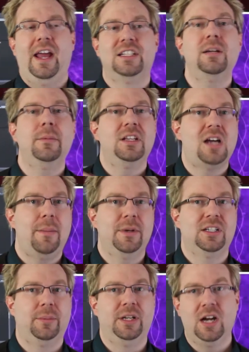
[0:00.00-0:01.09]
And some of the
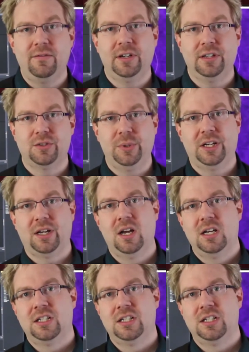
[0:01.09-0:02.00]
topics I'll be covering this week,